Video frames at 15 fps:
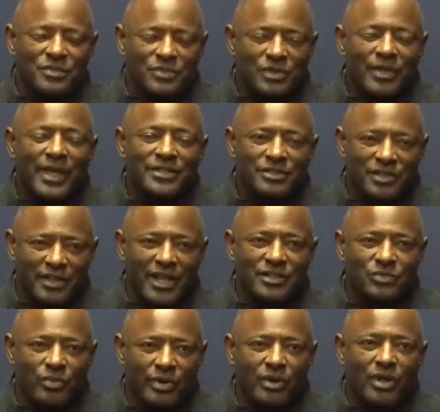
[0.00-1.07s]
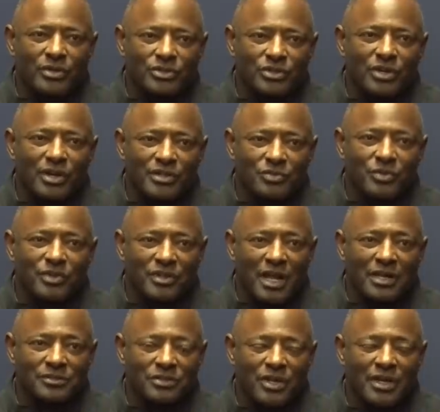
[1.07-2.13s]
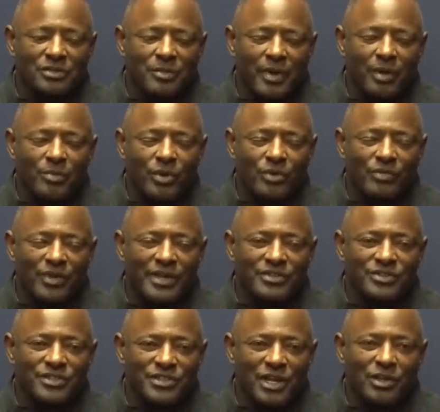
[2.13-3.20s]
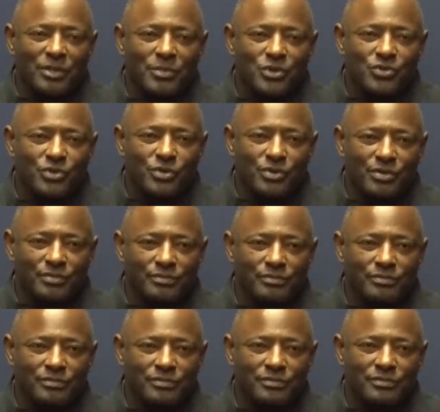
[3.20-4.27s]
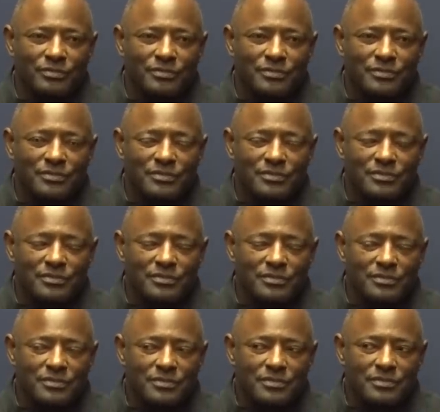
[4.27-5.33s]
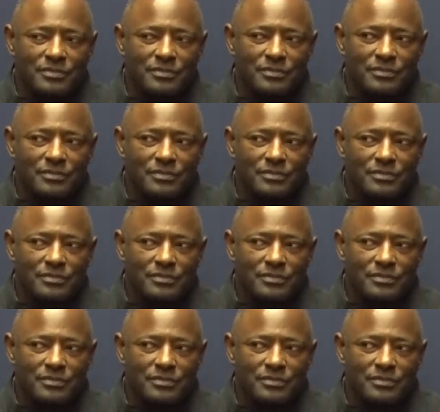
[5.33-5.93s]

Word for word: So that's, that's where it all starts when it talks about motivation, telling them the truth think two more for coaches are with